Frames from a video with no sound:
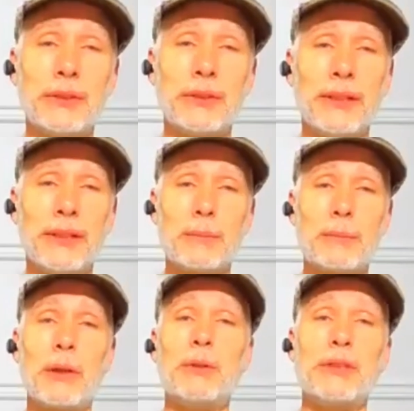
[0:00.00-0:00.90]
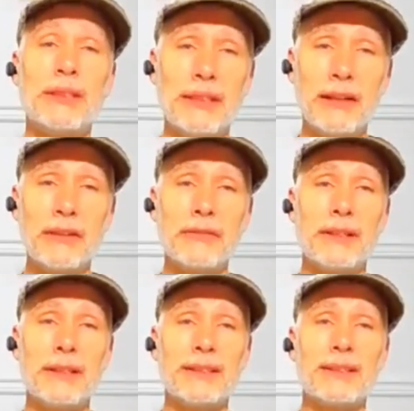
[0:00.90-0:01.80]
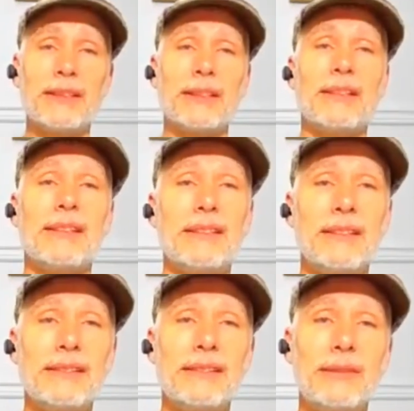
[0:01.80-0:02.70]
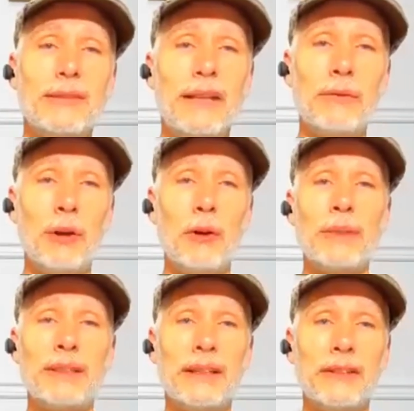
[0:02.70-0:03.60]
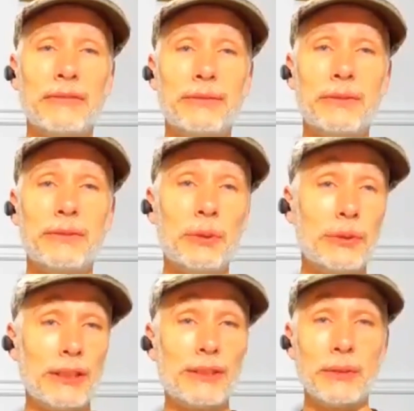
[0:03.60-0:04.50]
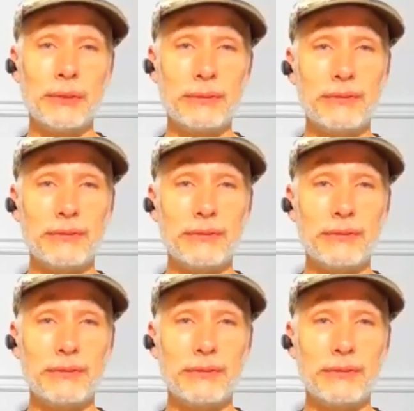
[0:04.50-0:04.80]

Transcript: the explosion of his enrollment of jiu-jitsu.